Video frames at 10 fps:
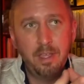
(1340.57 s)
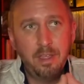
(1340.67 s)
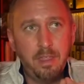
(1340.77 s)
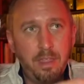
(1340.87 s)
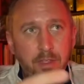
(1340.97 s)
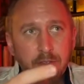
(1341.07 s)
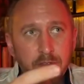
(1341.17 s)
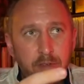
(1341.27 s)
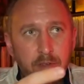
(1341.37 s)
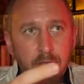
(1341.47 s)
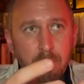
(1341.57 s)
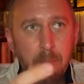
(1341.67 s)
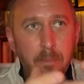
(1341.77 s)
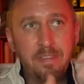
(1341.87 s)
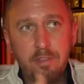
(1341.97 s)
this
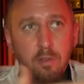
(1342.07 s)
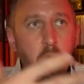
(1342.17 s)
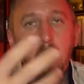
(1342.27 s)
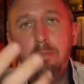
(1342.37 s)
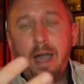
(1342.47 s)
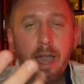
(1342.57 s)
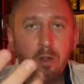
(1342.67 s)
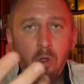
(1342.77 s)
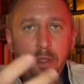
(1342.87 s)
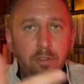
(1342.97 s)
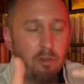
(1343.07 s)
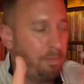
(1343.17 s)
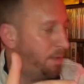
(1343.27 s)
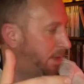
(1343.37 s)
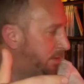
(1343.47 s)
mystical battle that took
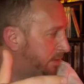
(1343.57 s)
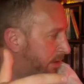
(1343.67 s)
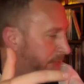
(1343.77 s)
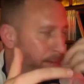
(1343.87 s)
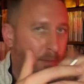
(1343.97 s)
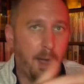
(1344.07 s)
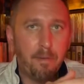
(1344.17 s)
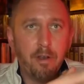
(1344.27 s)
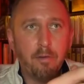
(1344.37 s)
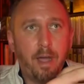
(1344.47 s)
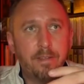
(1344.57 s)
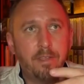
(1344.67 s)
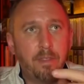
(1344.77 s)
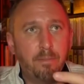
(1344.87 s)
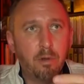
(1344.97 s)
place in the Mahabharata, the
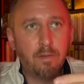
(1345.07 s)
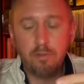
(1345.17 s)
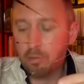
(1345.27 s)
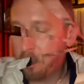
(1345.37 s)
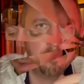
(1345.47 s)
Book of Drona.